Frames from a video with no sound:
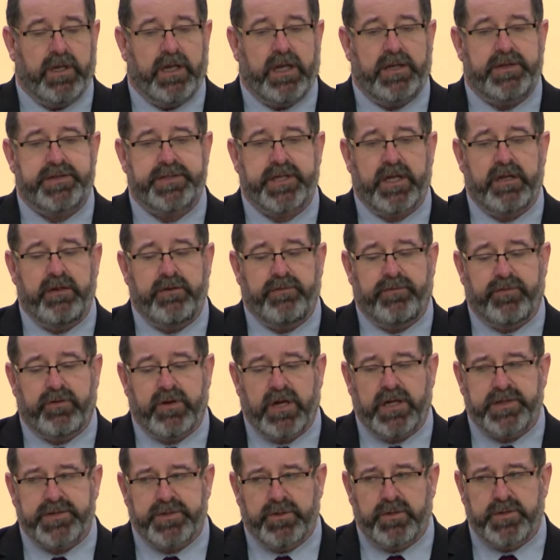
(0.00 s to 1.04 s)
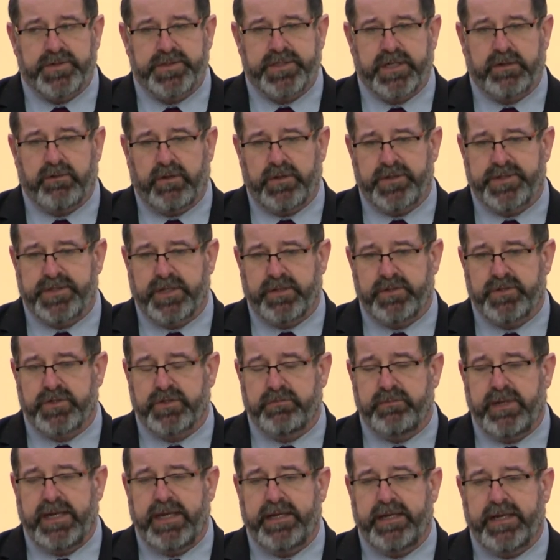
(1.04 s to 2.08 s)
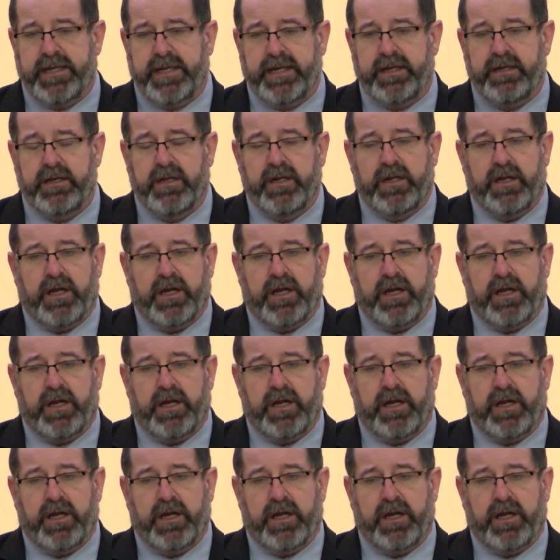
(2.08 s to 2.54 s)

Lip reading: And so for us also on social media,